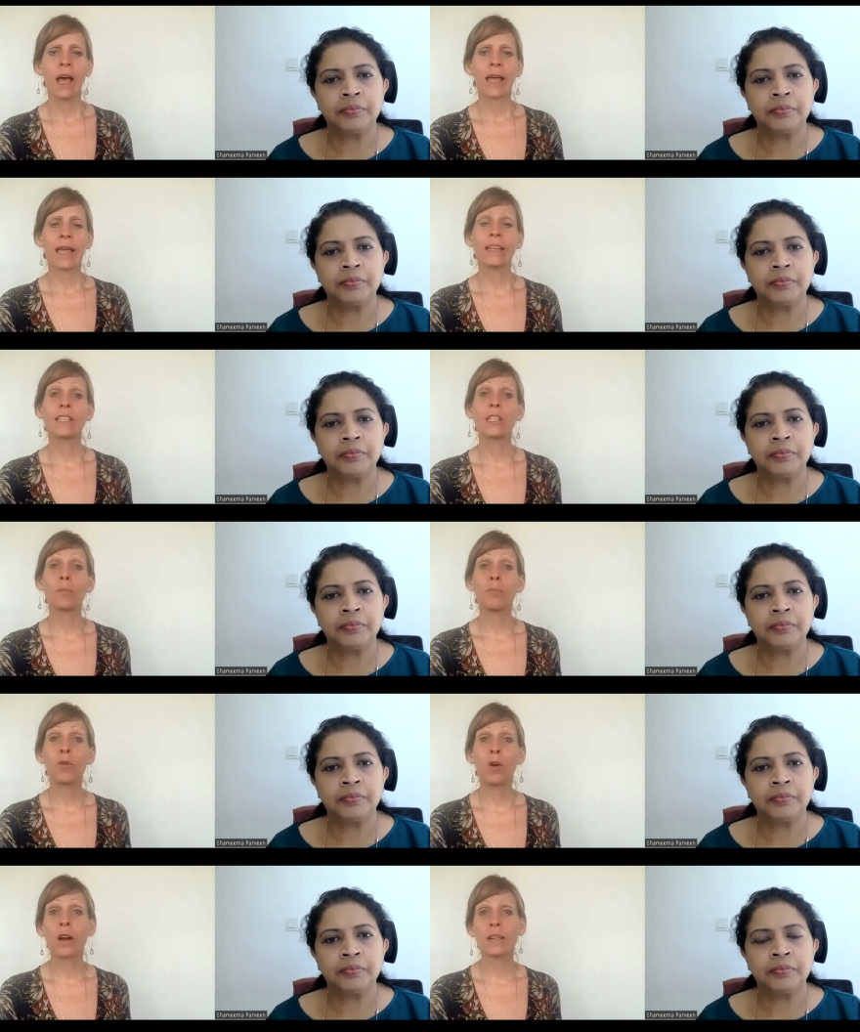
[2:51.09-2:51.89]
Speaker 1: It's a
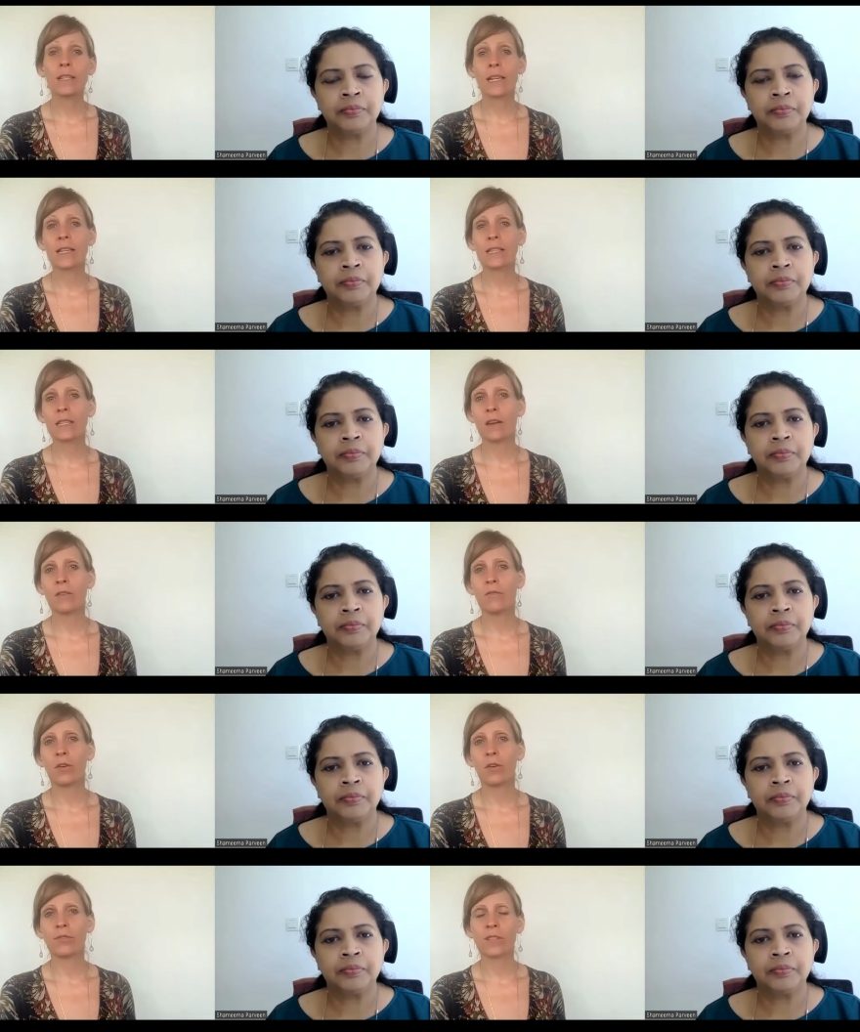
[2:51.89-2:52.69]
process that
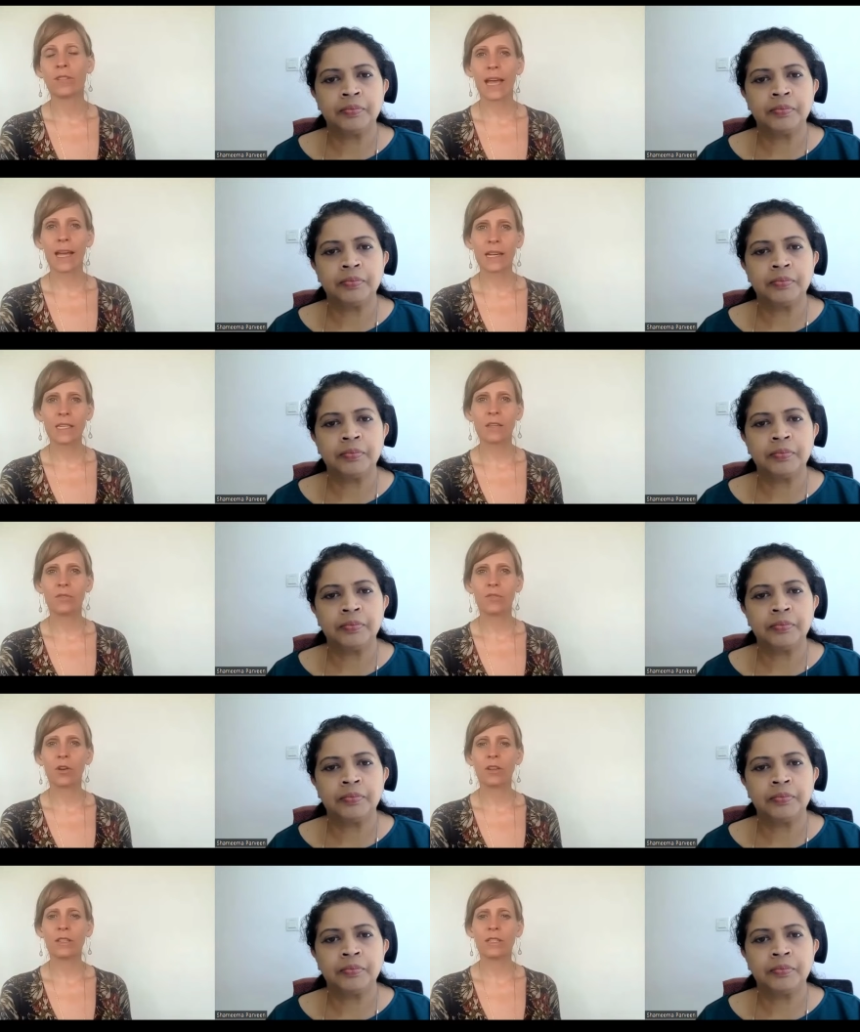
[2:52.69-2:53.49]
involves
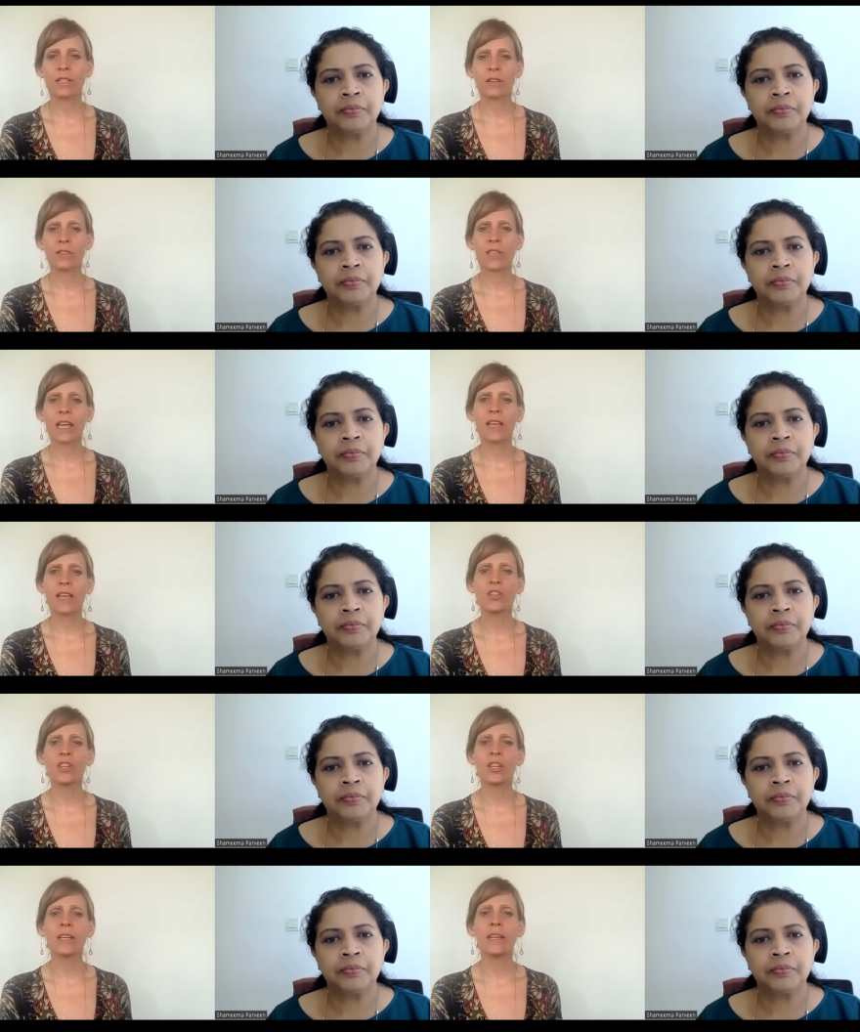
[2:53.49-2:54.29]
active
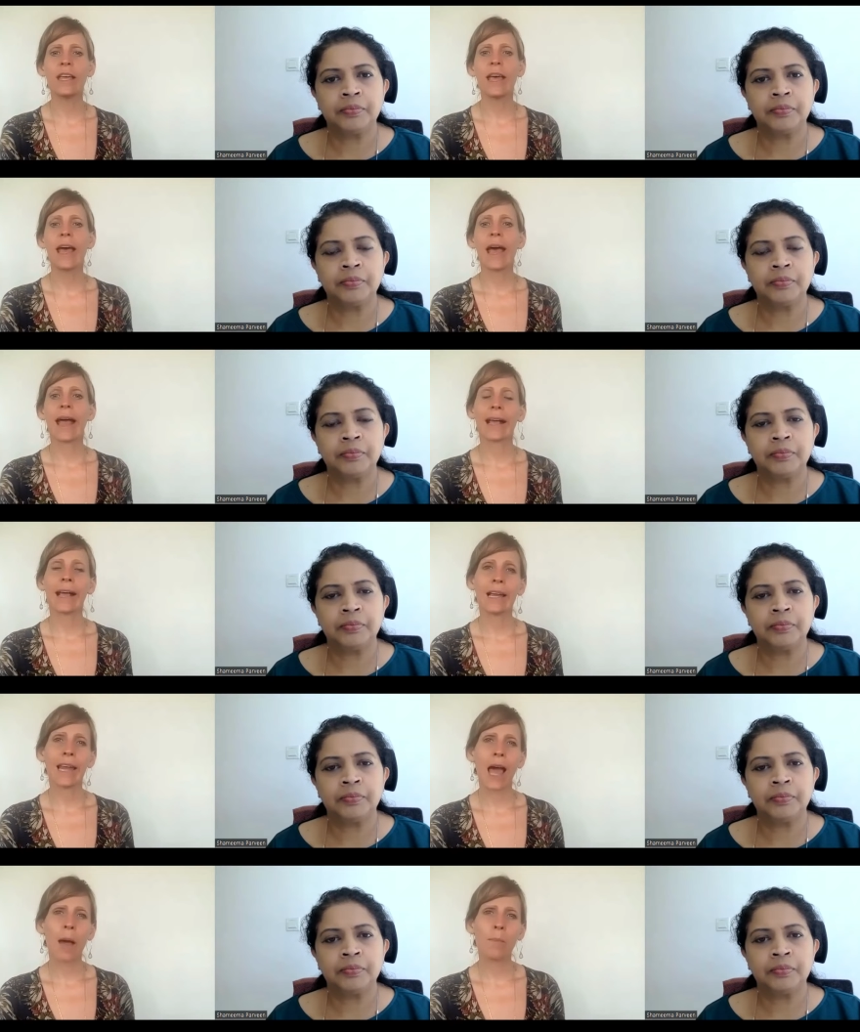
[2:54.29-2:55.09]
consultation and
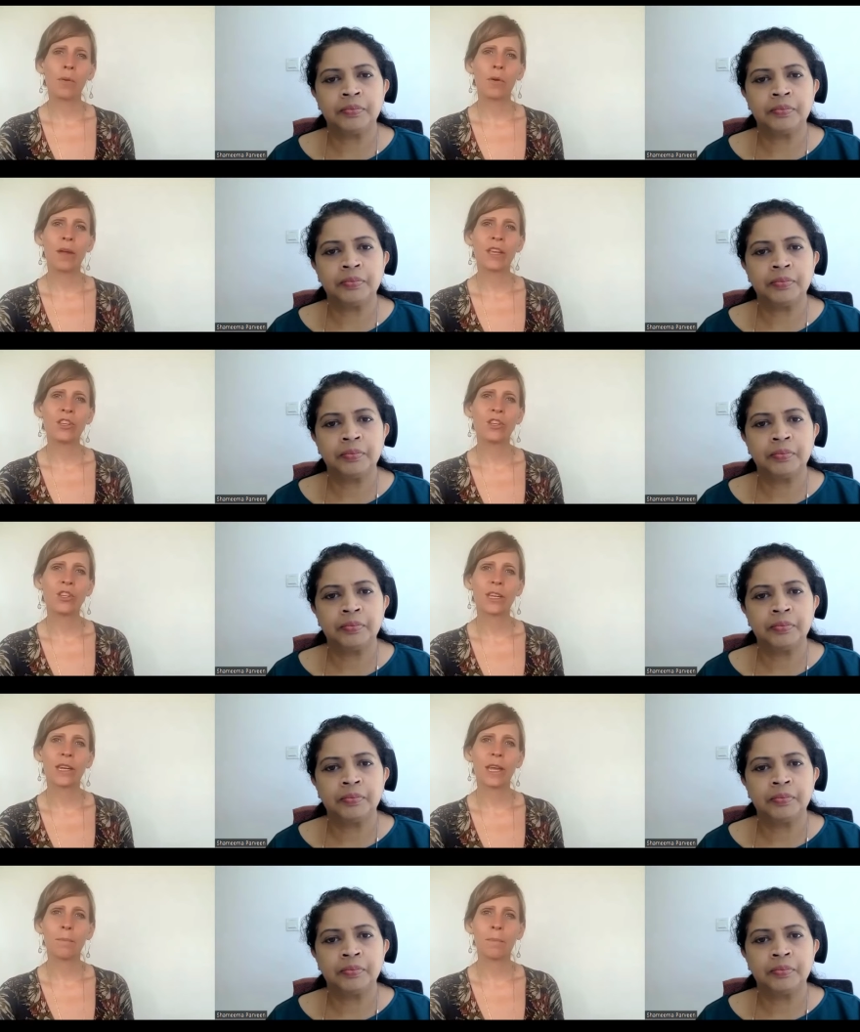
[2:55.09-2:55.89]

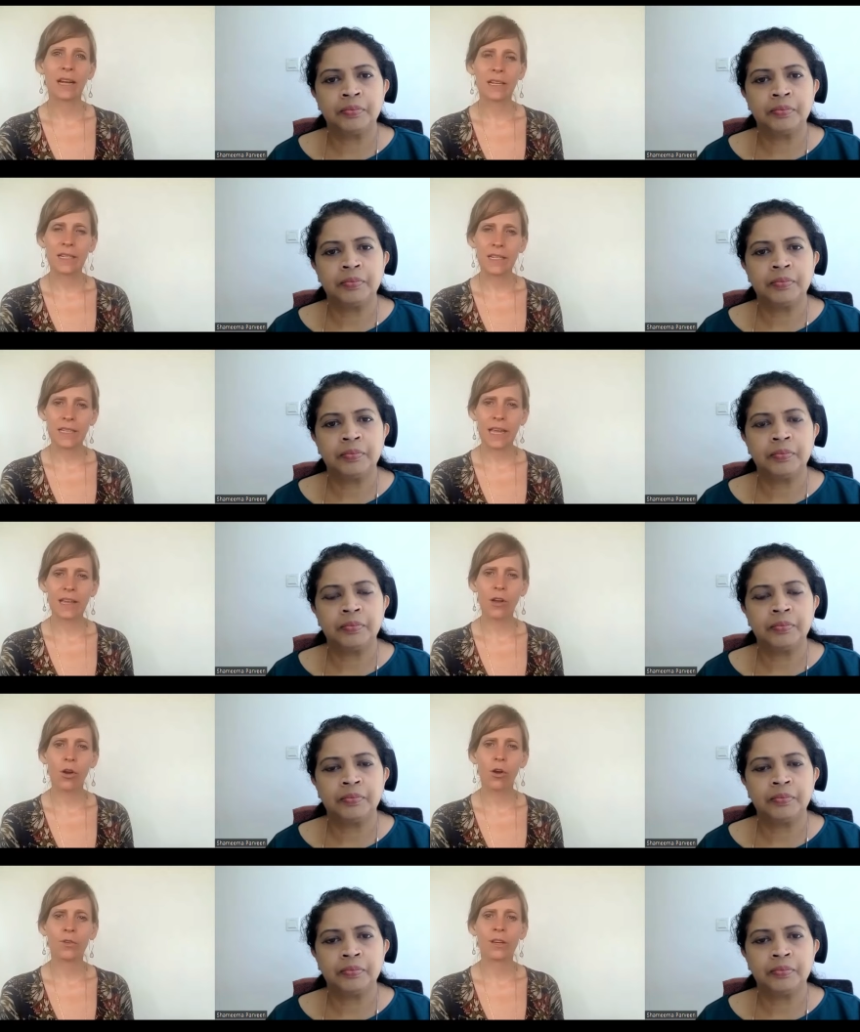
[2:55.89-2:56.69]
collaboration amongst
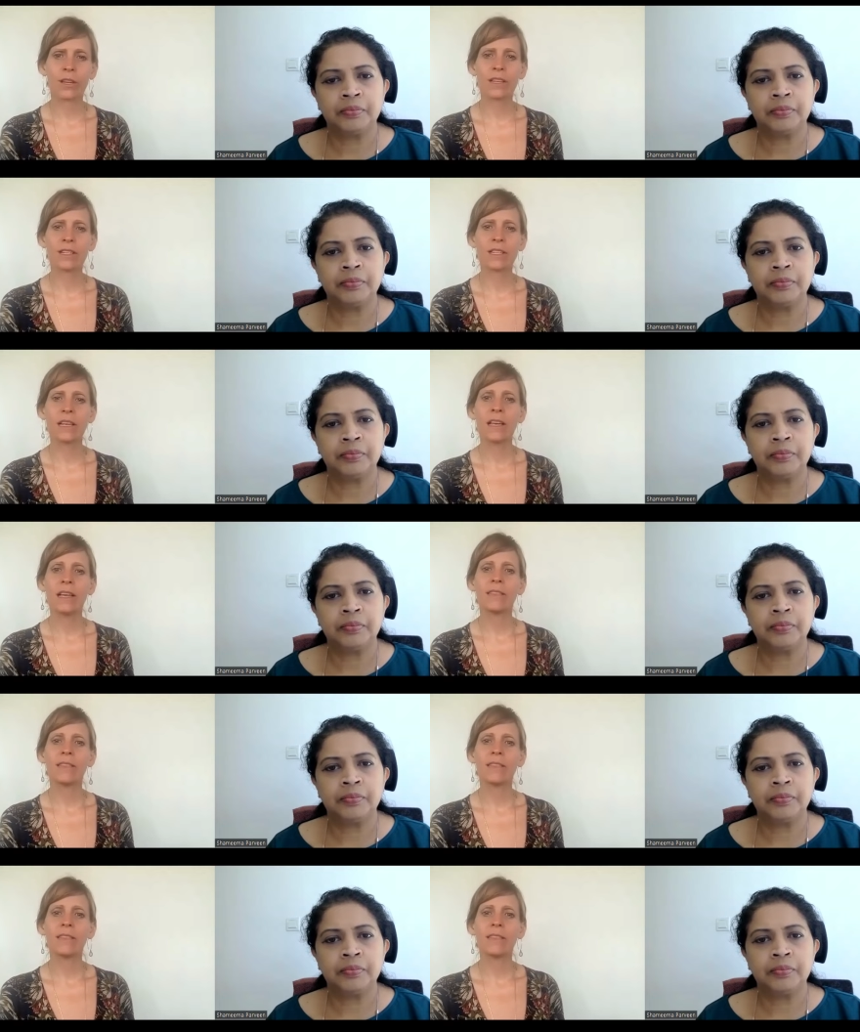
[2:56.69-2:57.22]
stakeholders